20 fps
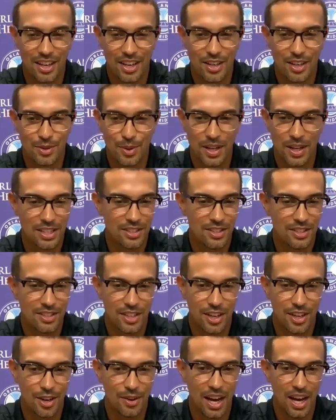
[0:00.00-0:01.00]
as well as,
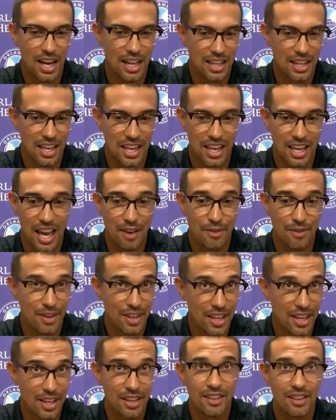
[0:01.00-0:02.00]
Ali,
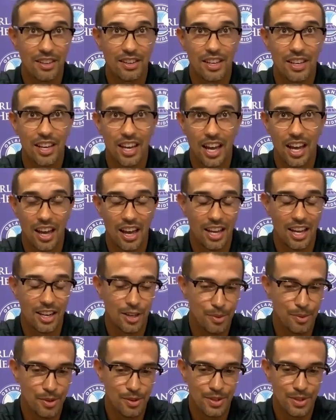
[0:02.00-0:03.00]
Ebby,
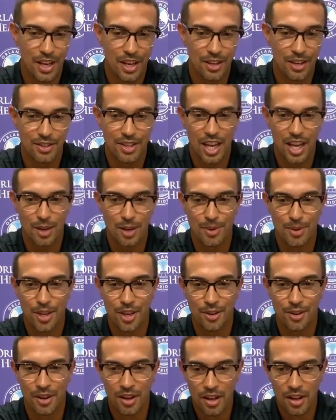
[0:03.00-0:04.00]
NWSL
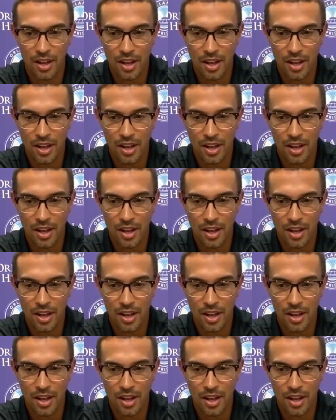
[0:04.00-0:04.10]
debut